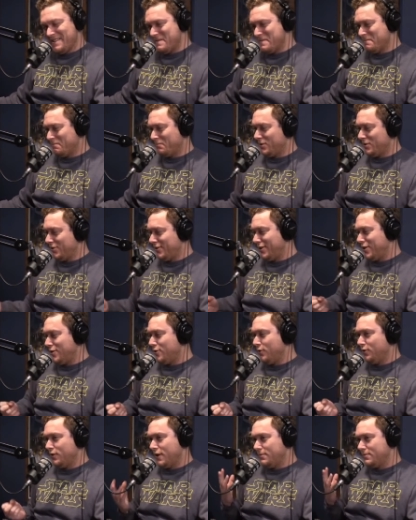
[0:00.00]
But the
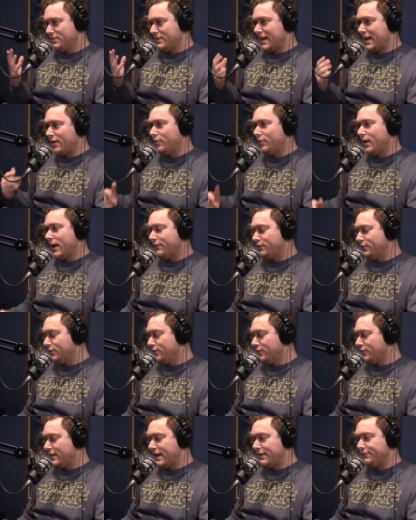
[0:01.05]
yolk comes out after
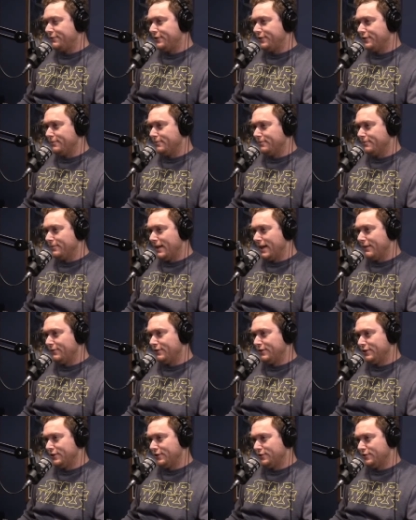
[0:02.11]

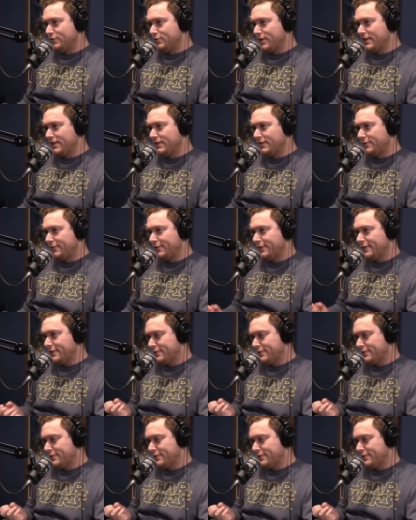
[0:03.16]
your drink is finished.